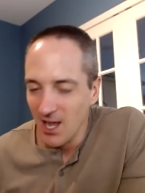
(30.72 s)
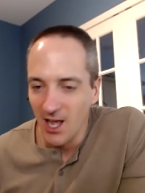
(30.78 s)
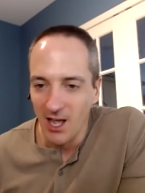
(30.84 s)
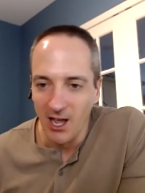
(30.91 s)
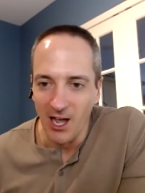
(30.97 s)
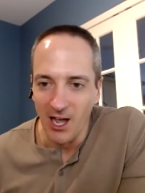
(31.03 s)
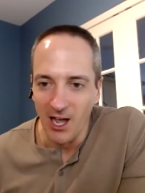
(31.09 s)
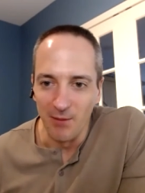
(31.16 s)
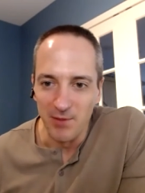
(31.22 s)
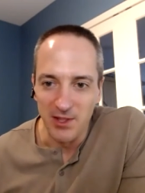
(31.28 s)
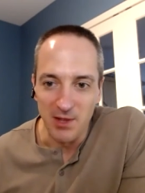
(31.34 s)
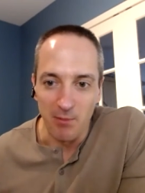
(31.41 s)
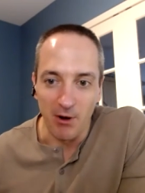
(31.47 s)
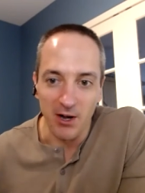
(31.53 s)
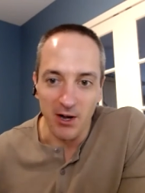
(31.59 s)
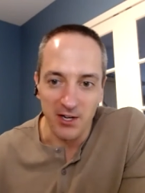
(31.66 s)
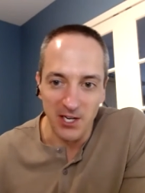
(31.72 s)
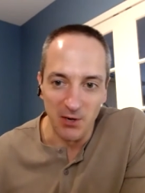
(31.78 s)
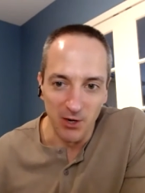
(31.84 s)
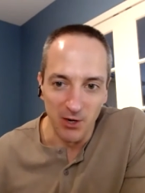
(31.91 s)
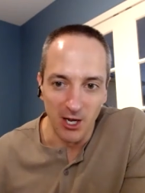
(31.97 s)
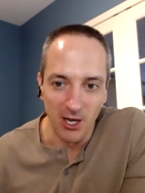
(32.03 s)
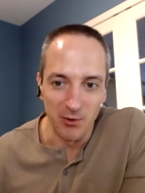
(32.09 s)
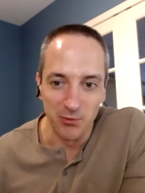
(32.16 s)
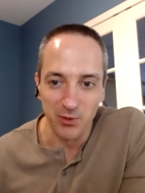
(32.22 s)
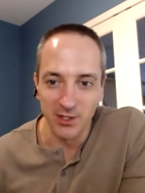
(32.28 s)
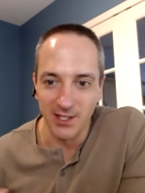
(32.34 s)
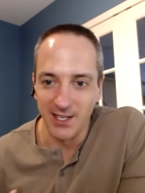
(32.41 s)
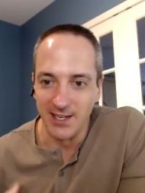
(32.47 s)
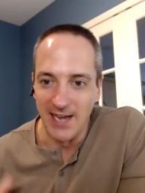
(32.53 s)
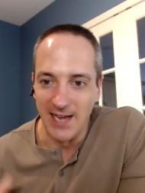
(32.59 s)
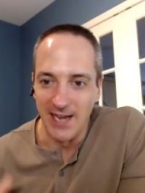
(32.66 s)
um, in the marketing realm and
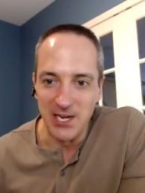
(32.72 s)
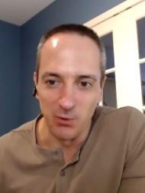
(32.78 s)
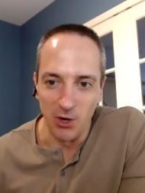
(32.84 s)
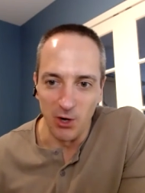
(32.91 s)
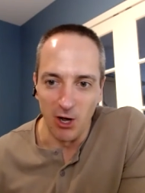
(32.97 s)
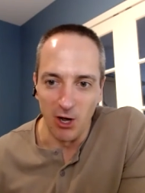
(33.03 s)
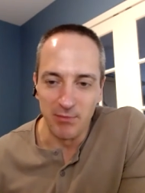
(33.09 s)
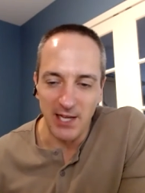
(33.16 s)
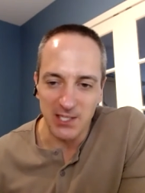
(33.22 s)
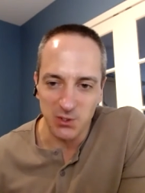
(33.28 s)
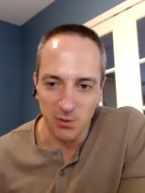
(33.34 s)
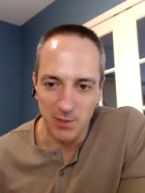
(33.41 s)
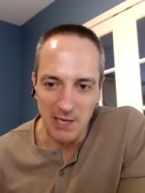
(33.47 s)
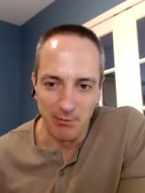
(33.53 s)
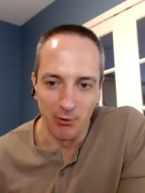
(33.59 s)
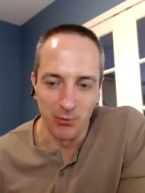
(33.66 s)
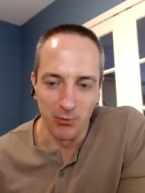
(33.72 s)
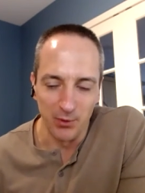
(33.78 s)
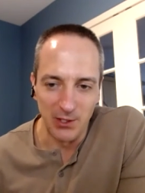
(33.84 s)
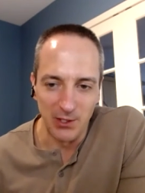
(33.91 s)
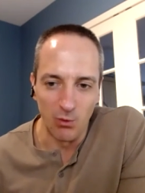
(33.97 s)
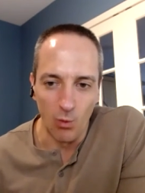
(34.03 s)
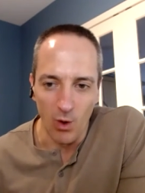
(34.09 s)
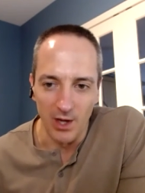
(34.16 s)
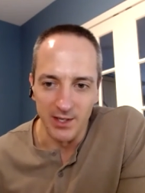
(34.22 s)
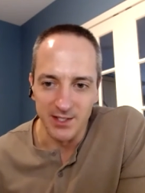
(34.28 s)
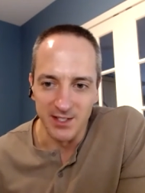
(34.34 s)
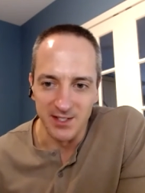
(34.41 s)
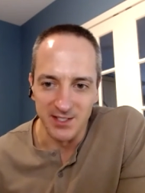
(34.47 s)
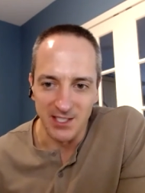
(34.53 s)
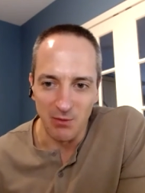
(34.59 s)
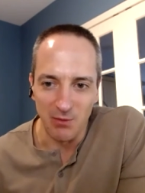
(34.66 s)
really in any realm, that's what people really want
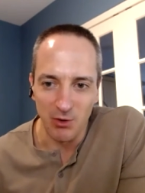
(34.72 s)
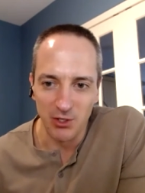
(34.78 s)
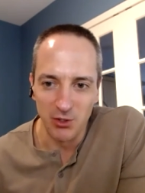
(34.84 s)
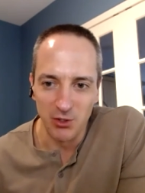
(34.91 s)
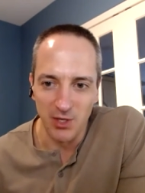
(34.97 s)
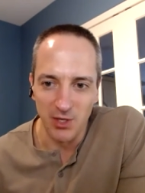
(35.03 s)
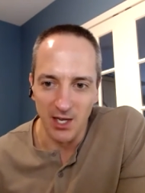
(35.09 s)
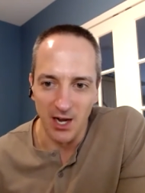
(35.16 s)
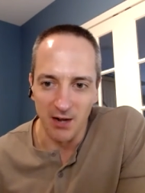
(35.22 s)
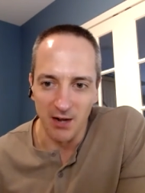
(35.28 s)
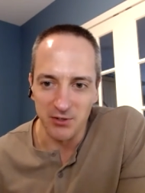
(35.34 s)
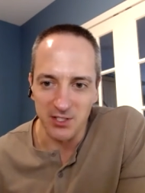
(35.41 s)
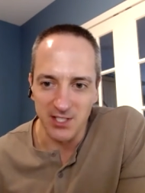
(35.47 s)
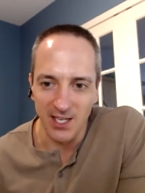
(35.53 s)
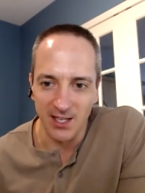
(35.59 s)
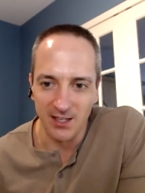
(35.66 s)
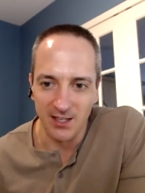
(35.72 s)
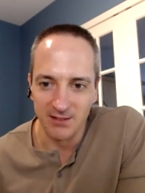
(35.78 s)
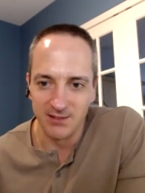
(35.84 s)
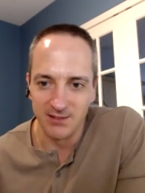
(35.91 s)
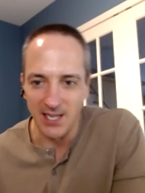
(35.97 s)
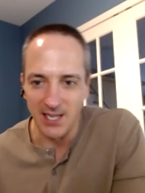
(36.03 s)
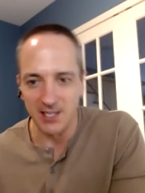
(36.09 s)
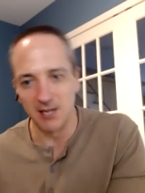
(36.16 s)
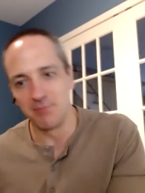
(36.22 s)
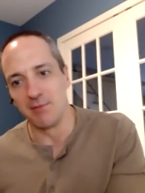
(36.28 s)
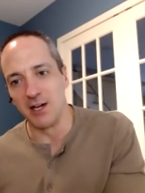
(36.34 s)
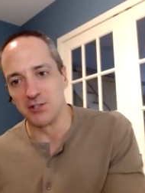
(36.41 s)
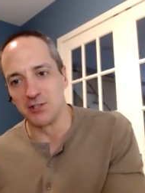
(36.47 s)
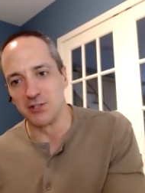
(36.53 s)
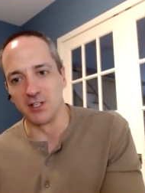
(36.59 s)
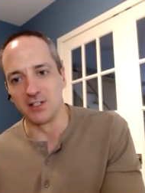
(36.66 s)
is someone who can understand data and
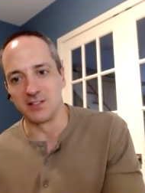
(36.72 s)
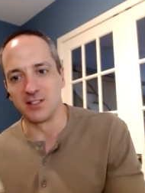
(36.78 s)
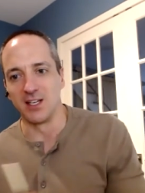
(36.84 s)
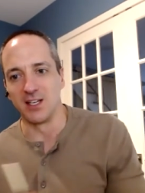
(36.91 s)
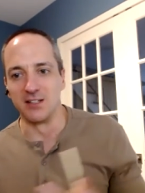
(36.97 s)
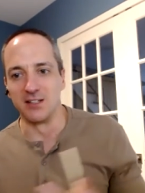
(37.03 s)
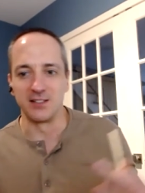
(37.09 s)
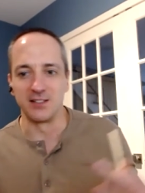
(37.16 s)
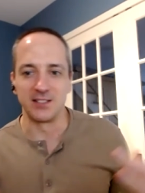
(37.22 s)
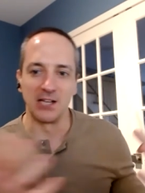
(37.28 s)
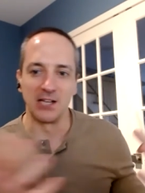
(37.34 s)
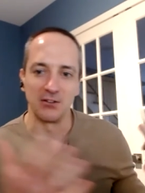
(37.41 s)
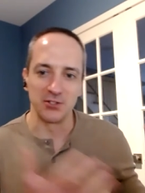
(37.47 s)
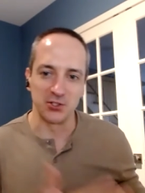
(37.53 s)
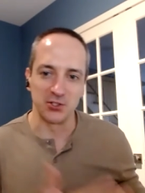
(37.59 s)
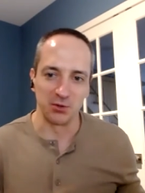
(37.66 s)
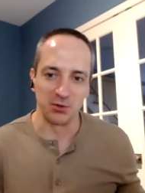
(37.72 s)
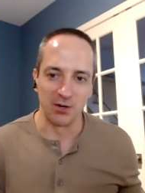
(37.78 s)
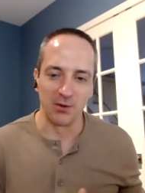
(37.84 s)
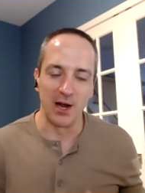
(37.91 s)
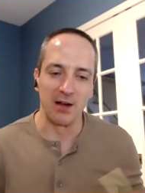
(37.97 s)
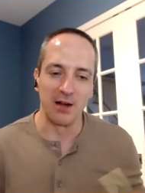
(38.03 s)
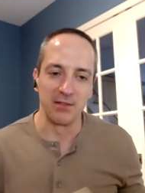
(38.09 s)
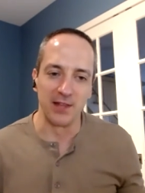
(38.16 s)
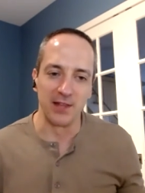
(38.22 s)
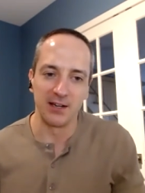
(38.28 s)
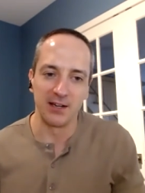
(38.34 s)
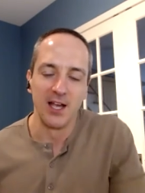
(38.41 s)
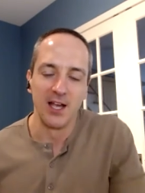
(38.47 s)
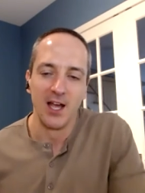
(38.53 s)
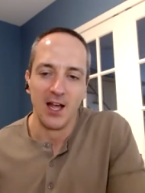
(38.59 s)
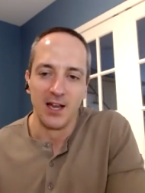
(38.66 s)
metrics and tell a story around that.
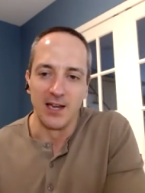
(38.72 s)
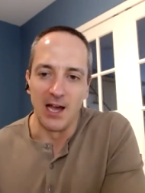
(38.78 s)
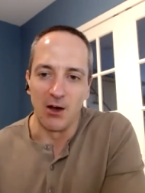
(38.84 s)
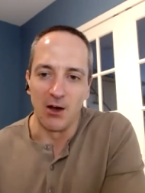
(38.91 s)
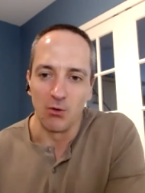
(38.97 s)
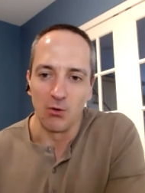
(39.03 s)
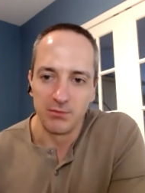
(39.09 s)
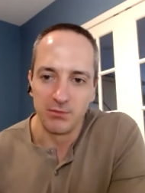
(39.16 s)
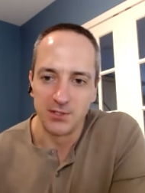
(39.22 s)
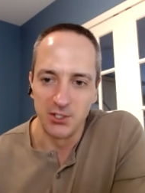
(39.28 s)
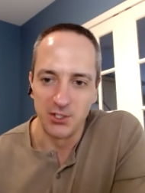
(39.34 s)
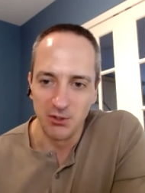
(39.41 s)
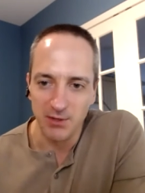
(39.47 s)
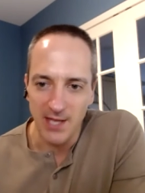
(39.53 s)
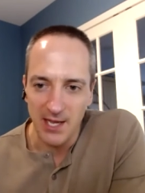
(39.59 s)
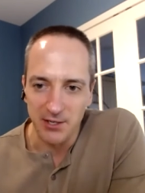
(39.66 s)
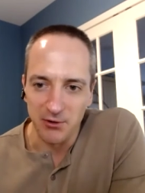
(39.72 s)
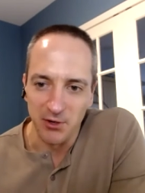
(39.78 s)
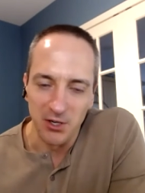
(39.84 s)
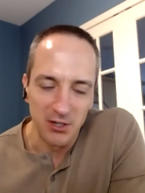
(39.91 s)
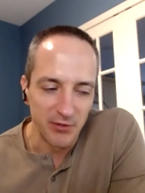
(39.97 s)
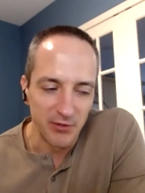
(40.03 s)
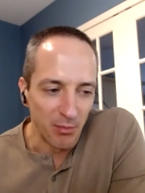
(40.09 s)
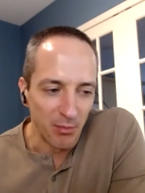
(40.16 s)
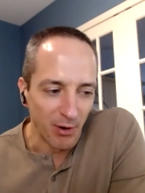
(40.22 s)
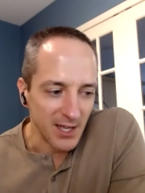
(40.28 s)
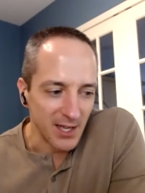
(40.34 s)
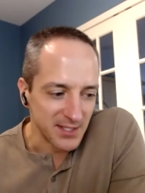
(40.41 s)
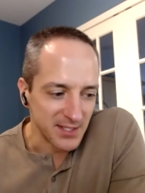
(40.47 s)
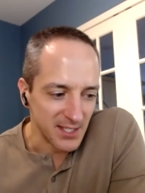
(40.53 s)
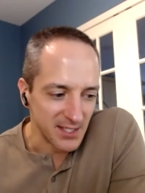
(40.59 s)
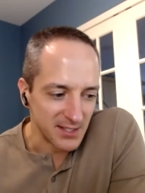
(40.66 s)
Now, to do that in your interview
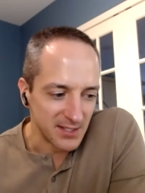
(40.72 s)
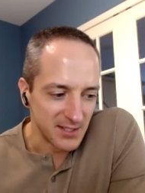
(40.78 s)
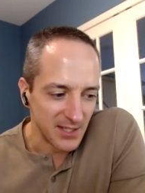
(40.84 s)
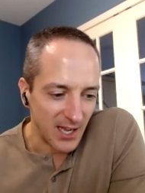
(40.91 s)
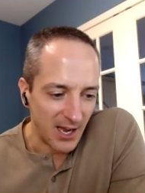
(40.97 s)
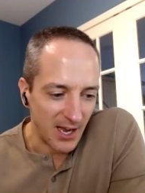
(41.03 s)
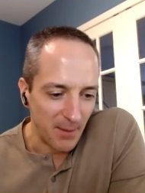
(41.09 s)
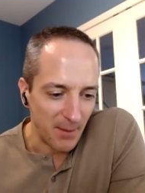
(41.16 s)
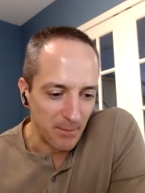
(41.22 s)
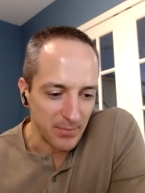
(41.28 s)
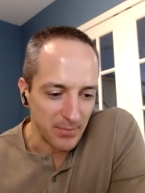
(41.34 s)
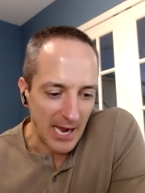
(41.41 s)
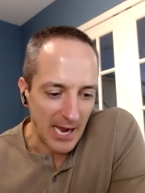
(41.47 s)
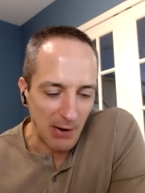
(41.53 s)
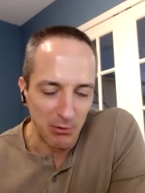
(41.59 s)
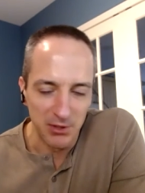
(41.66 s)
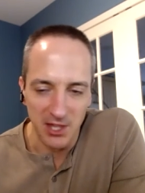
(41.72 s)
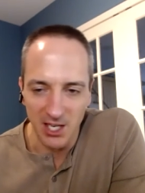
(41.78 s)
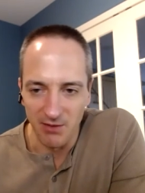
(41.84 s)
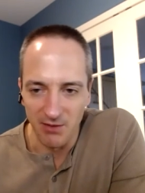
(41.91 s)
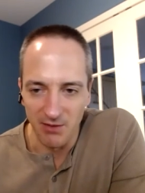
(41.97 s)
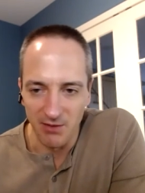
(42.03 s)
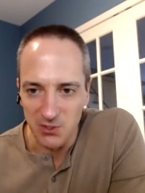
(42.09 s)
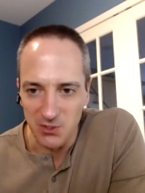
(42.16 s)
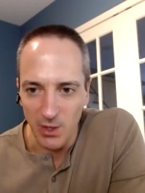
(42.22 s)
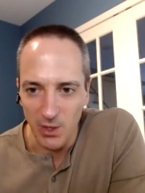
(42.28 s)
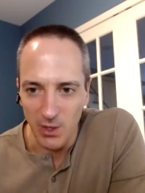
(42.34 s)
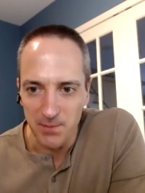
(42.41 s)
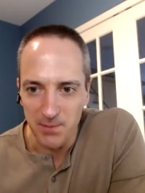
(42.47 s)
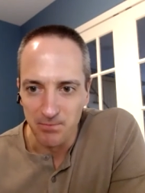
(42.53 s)
process, um, I would think of it this way.